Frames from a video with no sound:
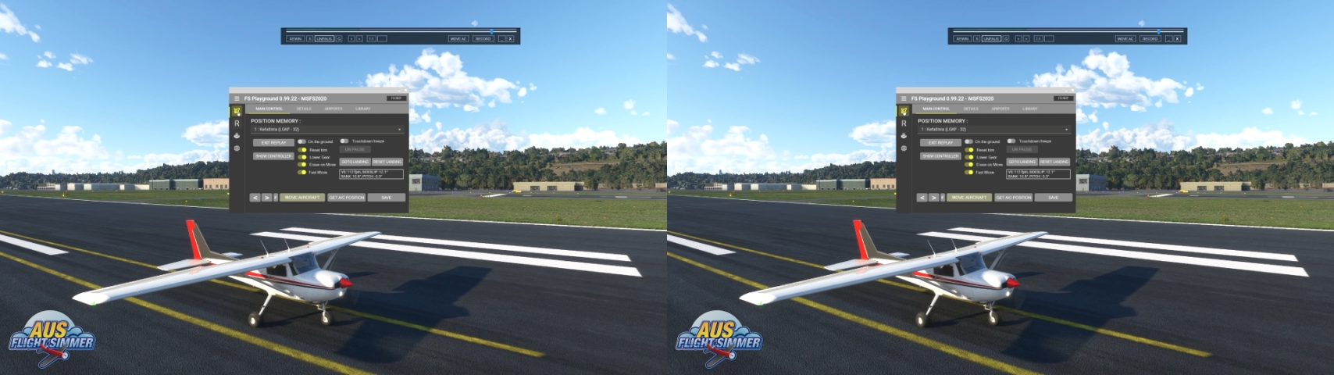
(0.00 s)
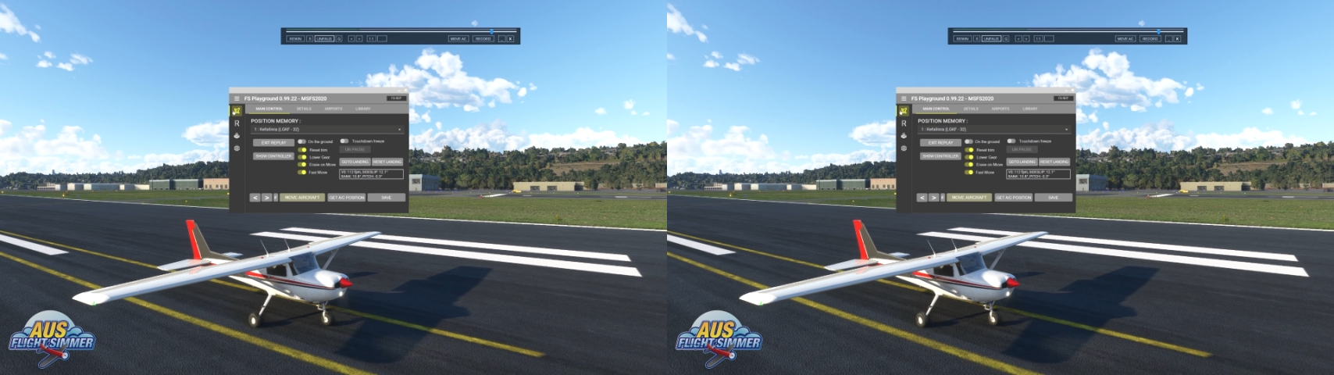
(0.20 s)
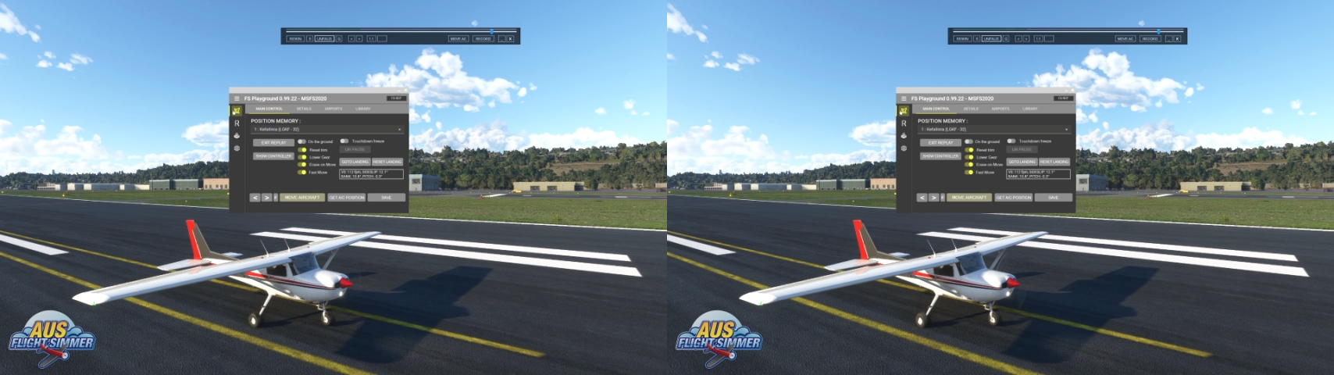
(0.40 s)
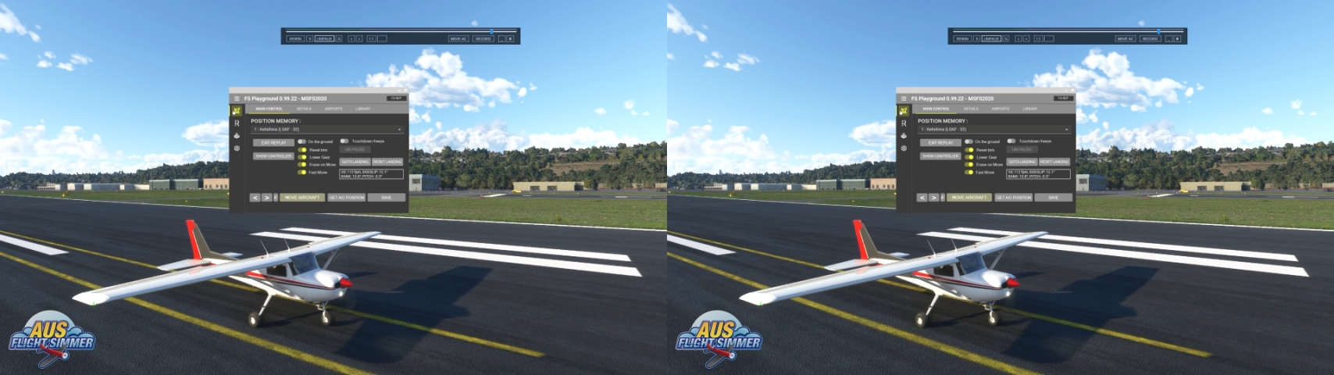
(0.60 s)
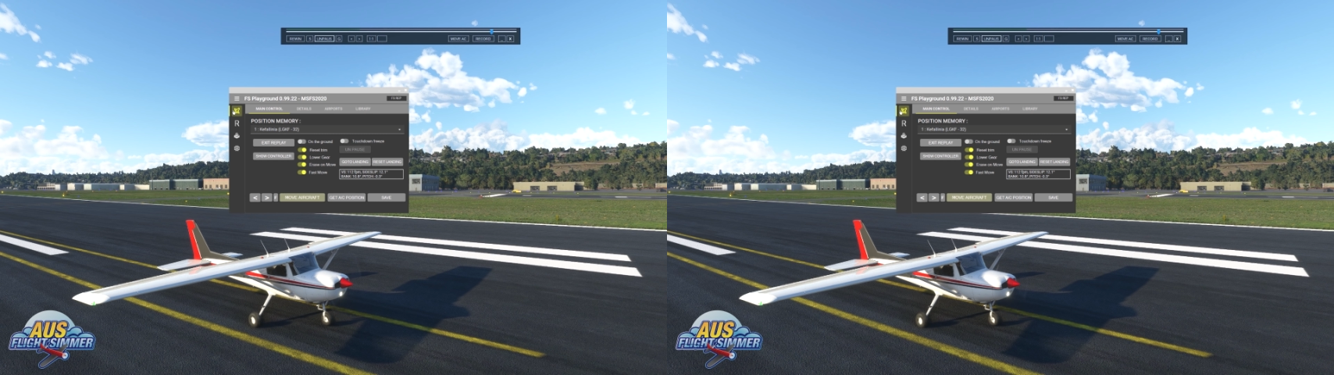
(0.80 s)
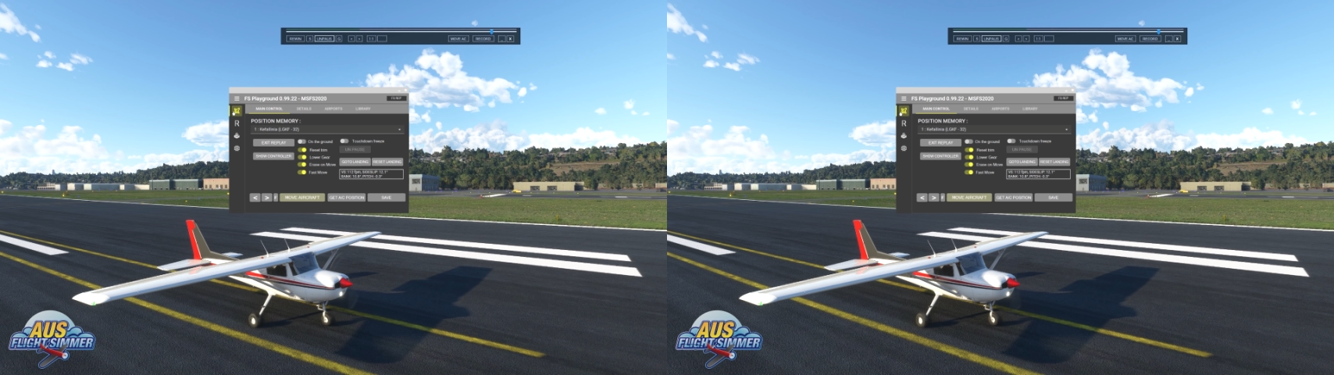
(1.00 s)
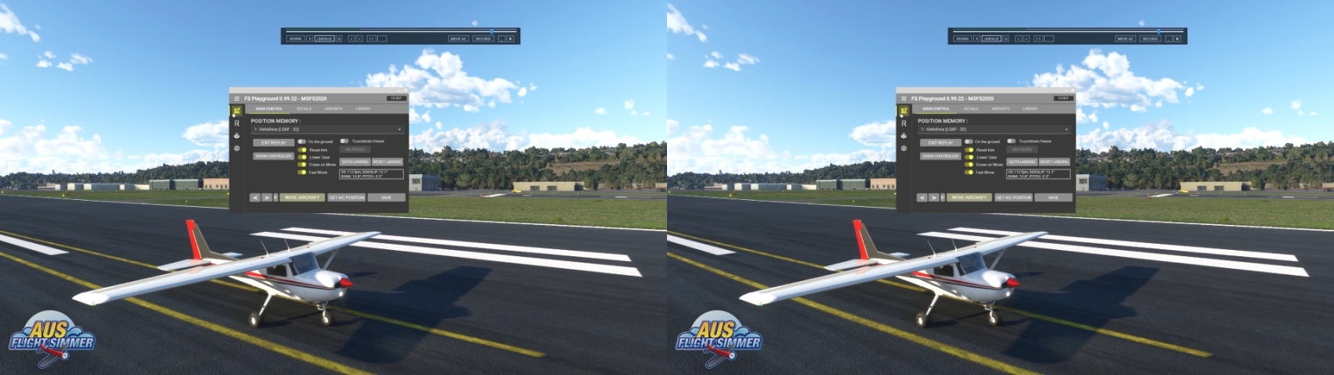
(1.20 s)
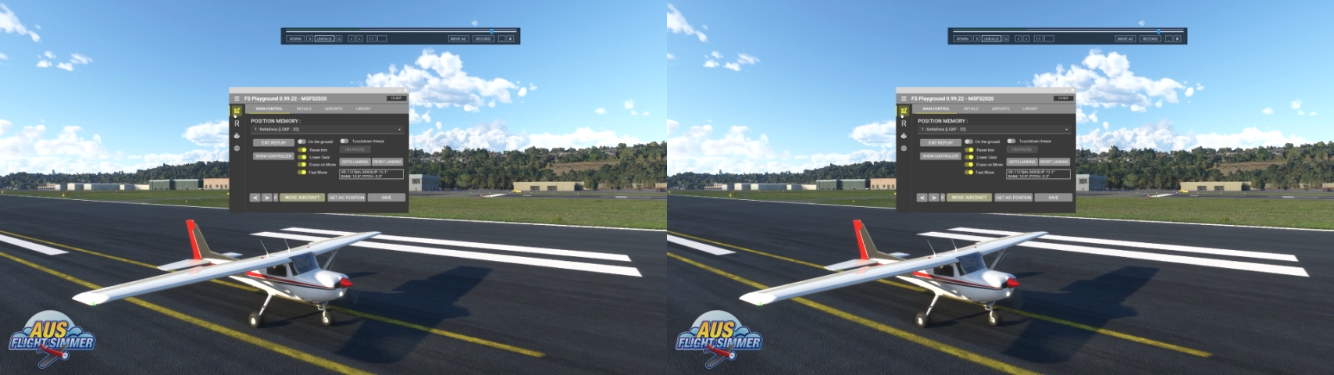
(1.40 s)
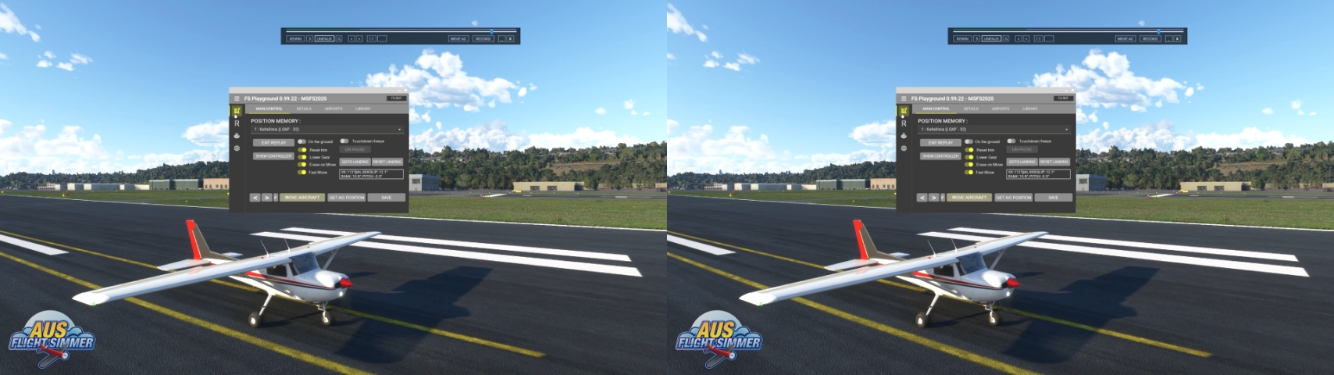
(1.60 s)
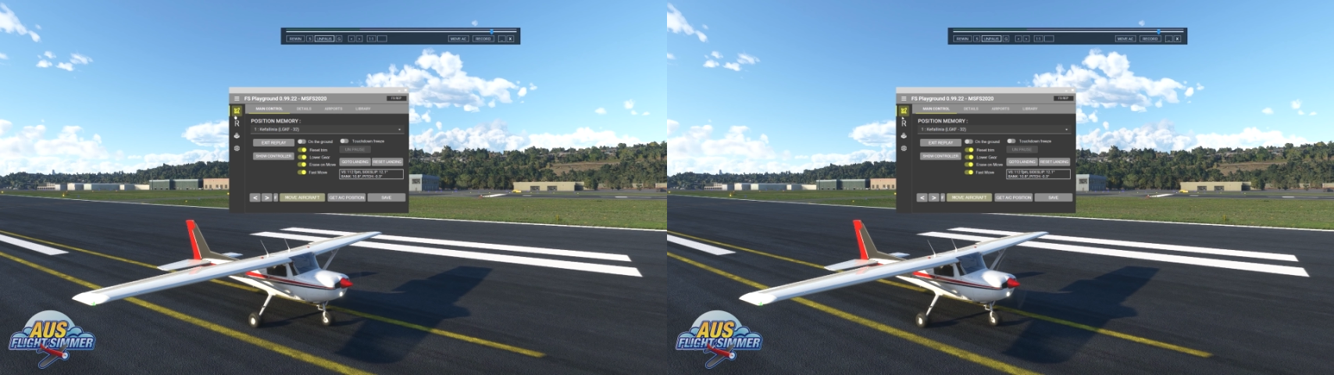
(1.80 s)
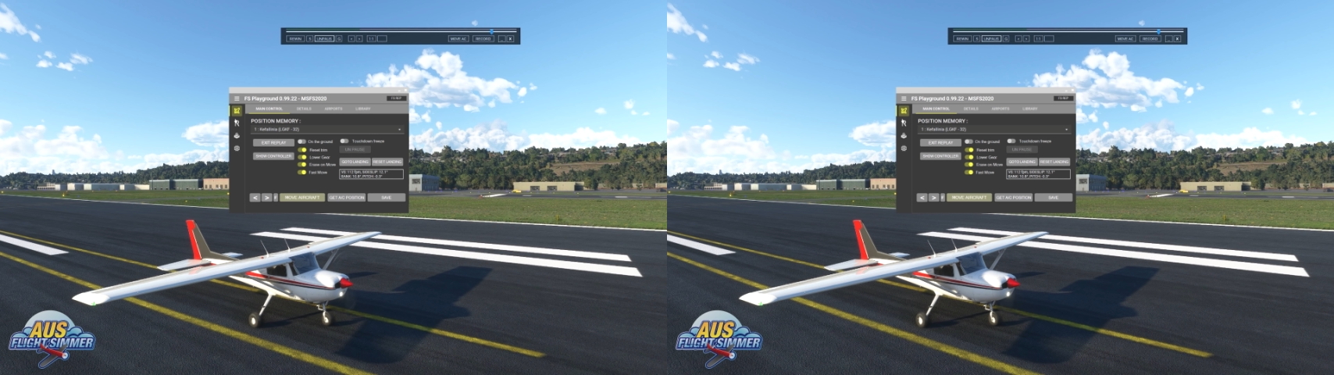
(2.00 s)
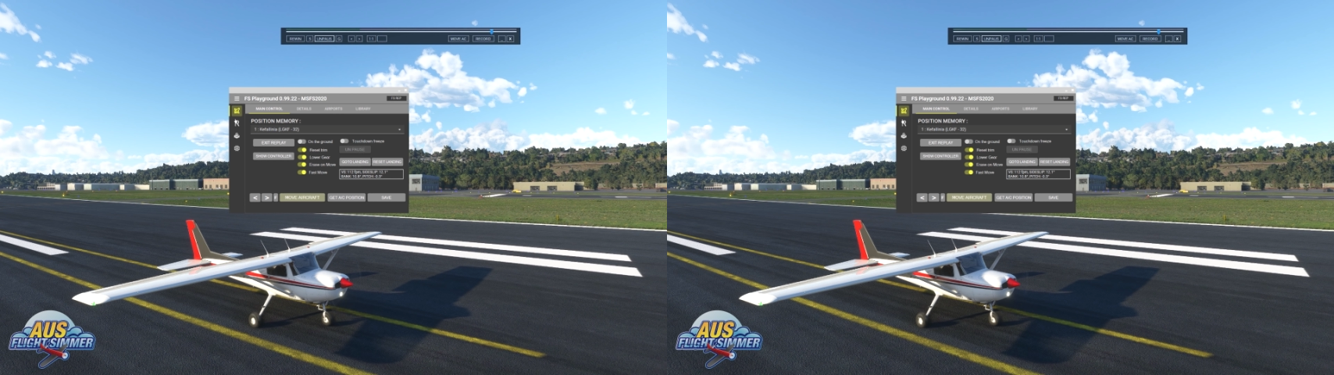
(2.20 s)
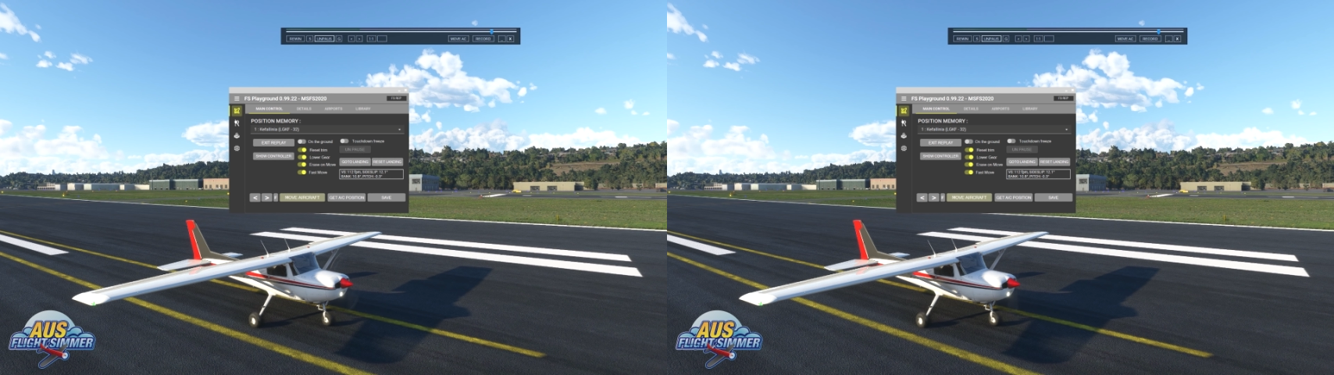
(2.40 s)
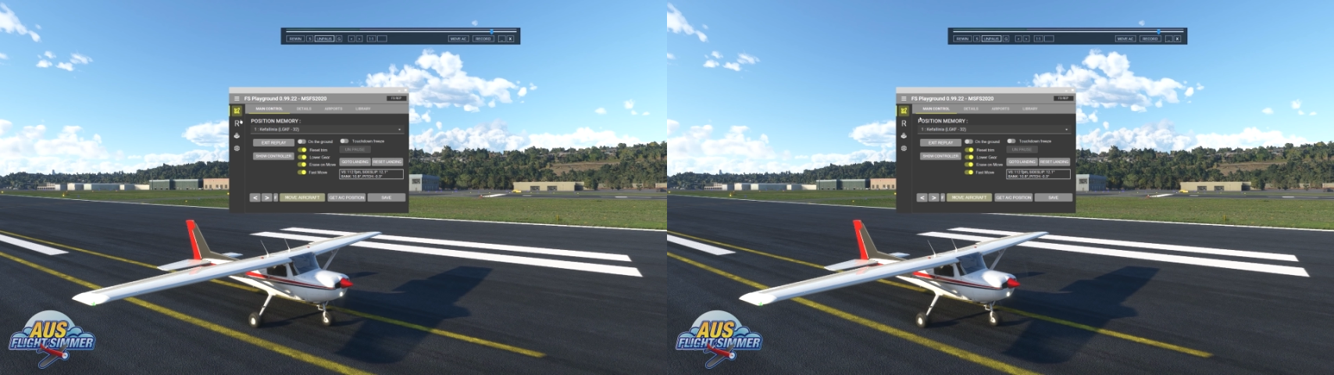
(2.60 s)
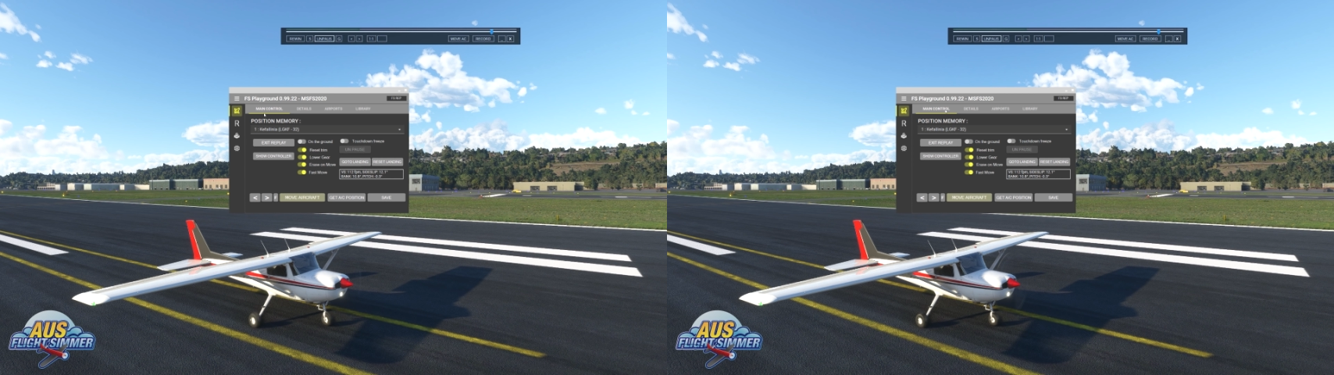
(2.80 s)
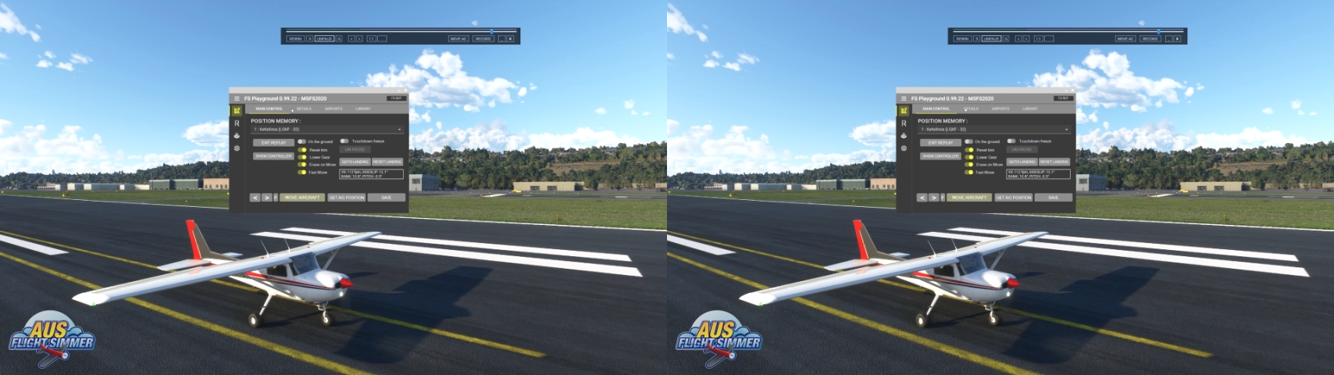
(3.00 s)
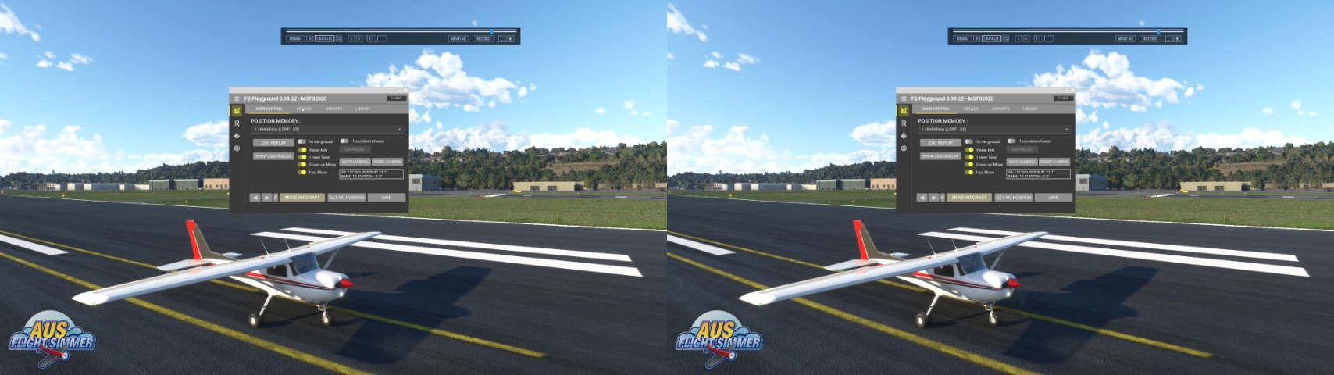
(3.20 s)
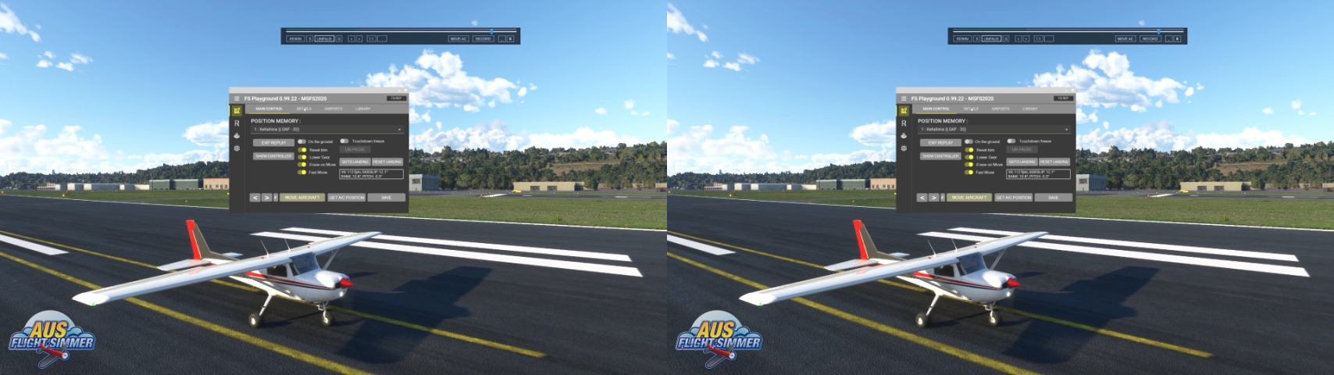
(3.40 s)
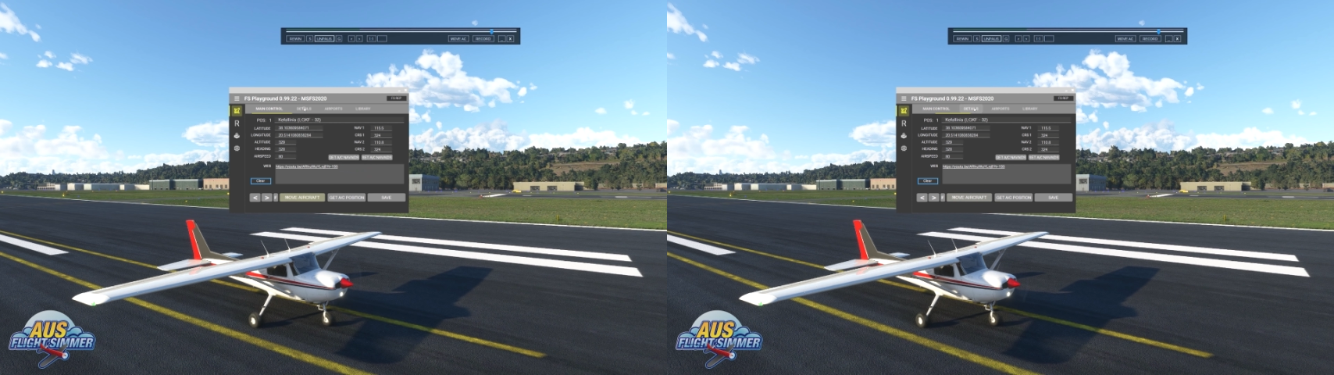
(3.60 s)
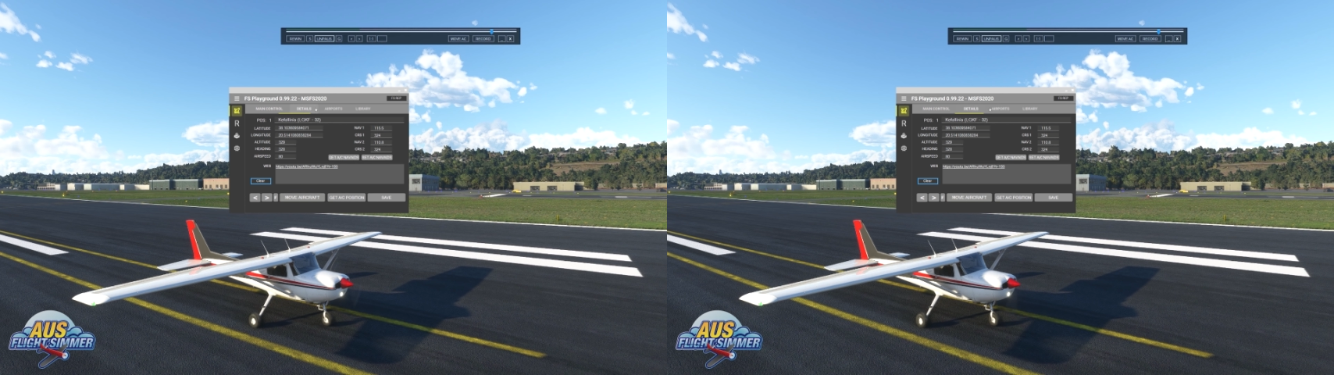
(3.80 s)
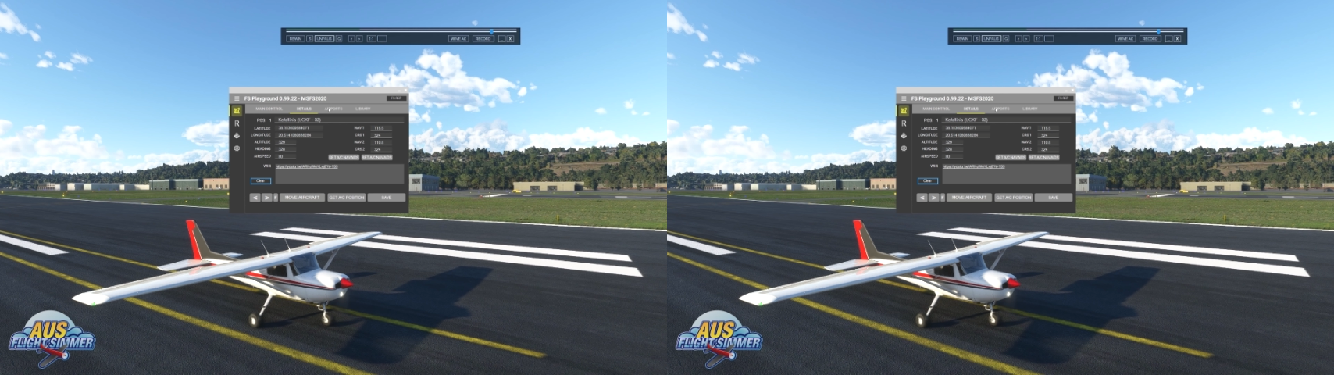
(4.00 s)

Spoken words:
(no speaker visible)